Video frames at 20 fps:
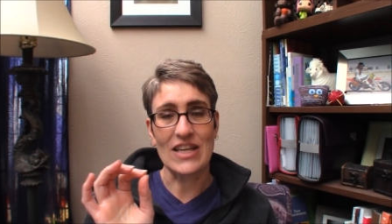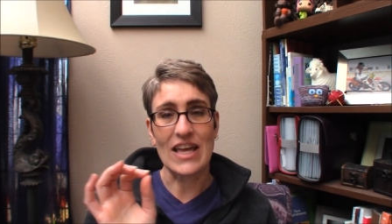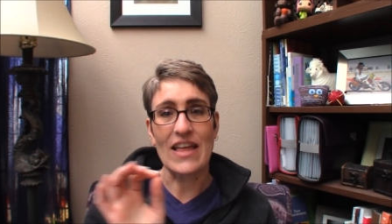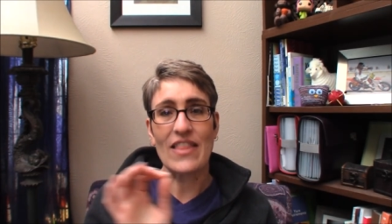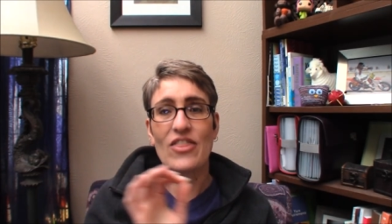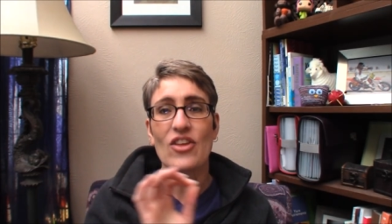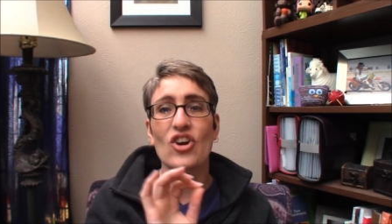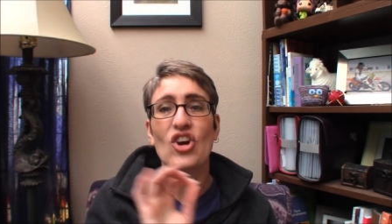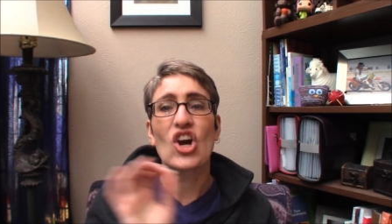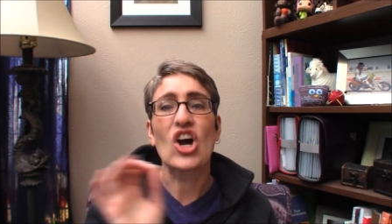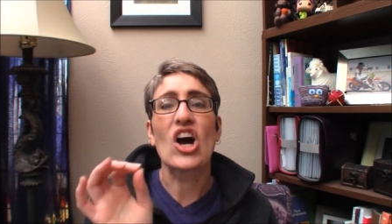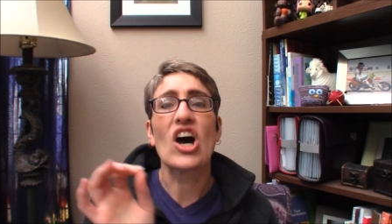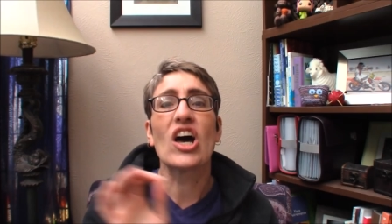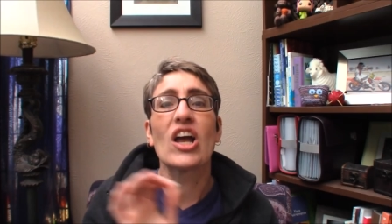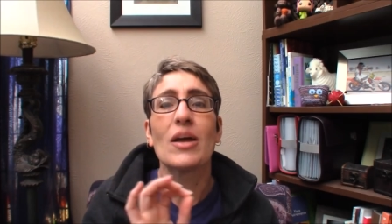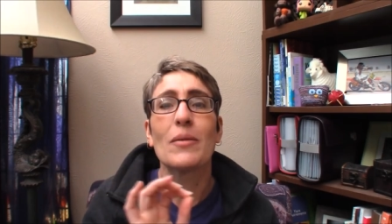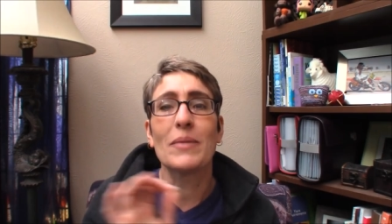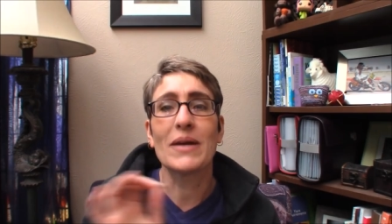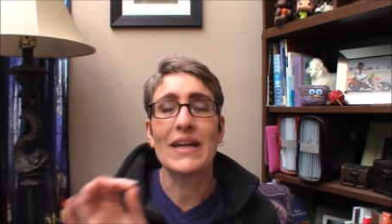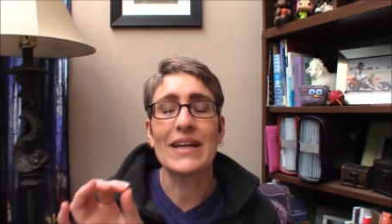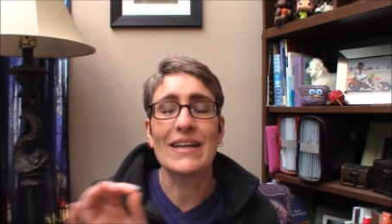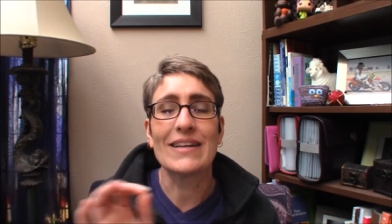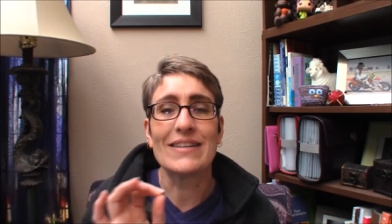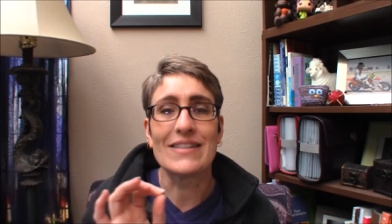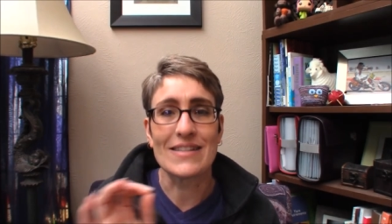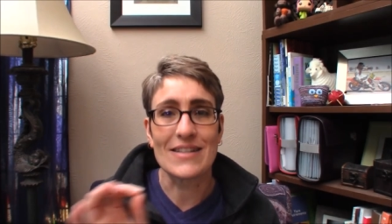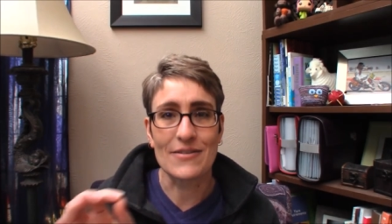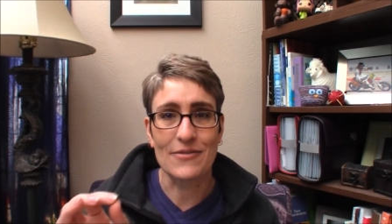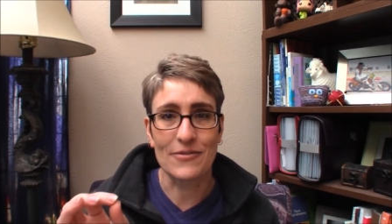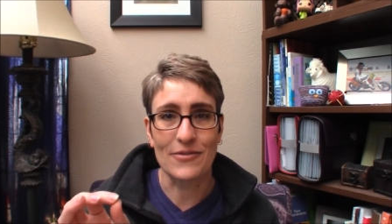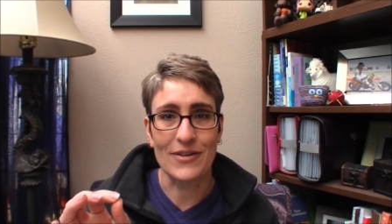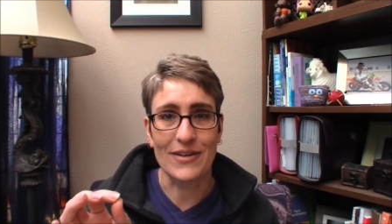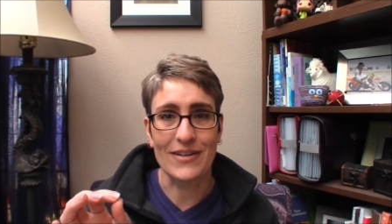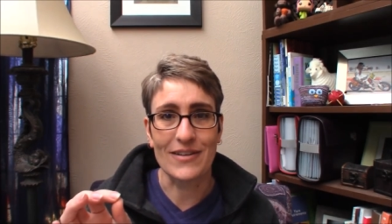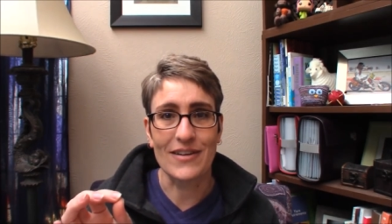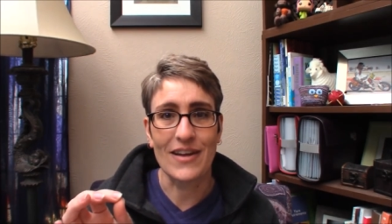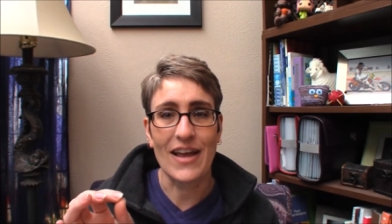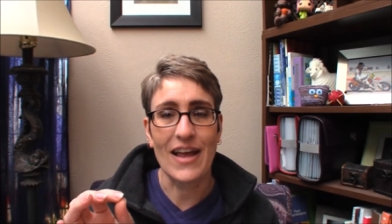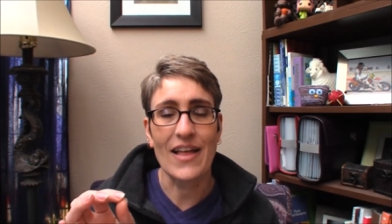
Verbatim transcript: and they're gonna be different.